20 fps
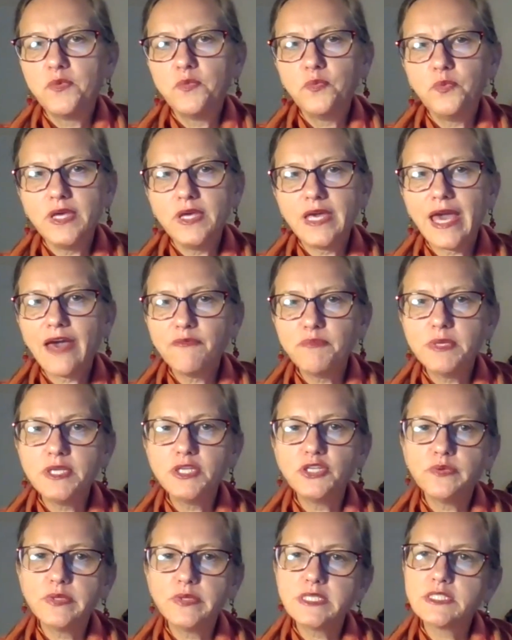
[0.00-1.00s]
we have
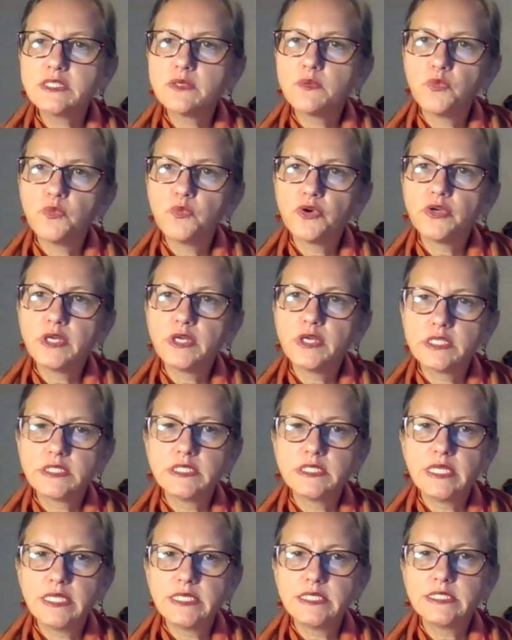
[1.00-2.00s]
been doing some work at
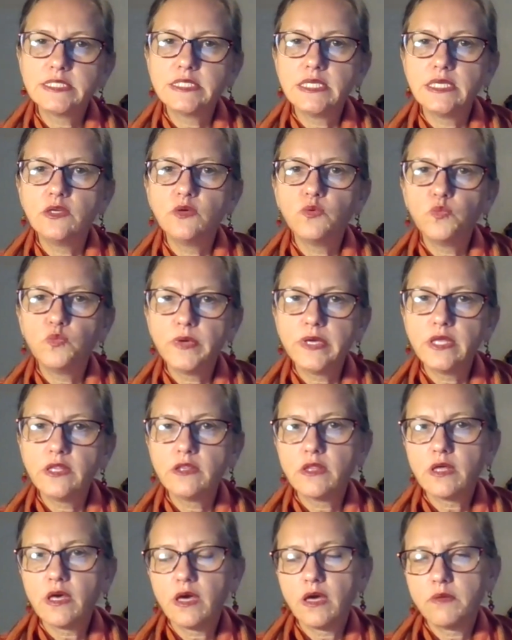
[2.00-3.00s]
CDC
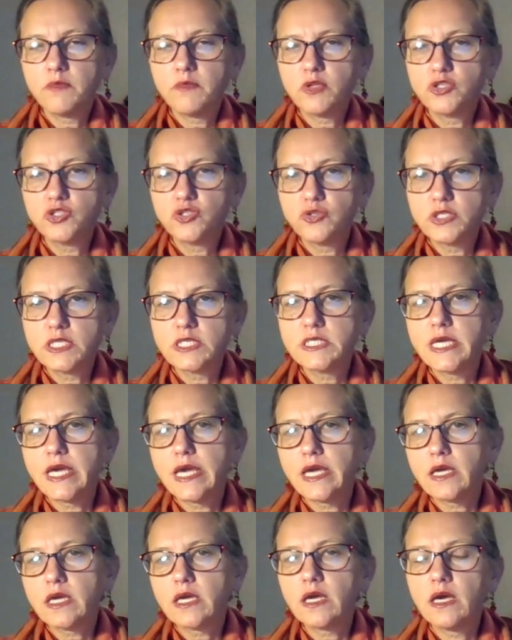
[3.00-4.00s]
with the Georgia
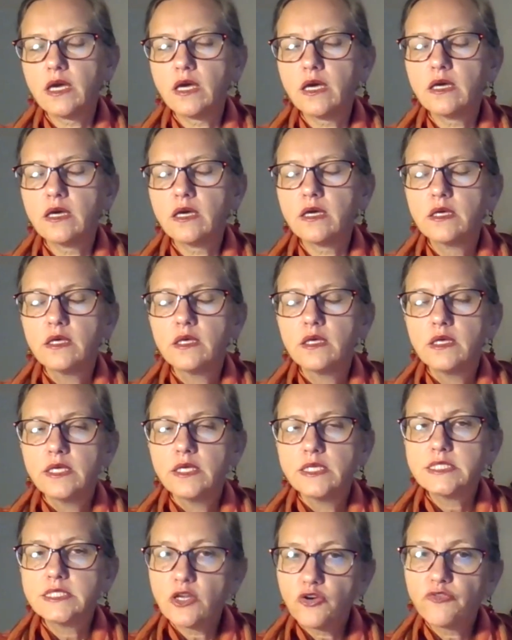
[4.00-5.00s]
Tech
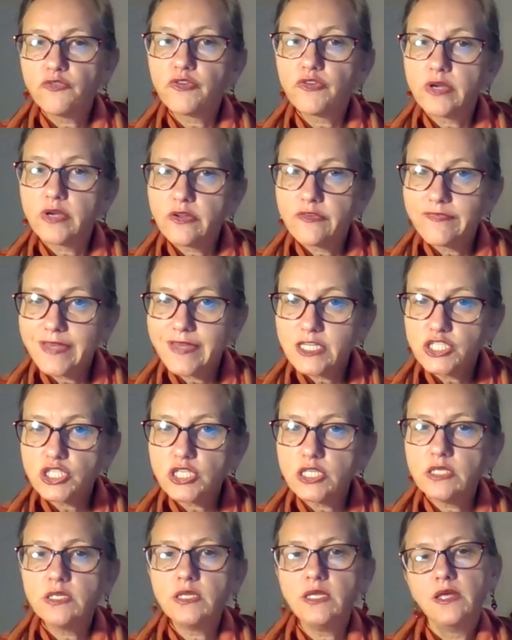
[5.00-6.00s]
Center for
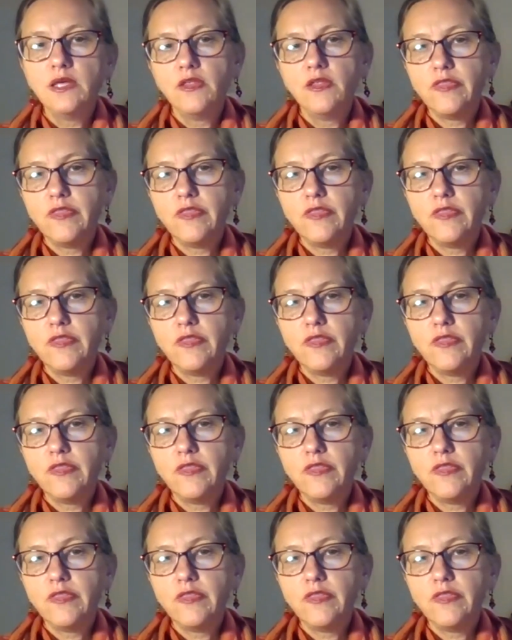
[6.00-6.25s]
Innovation.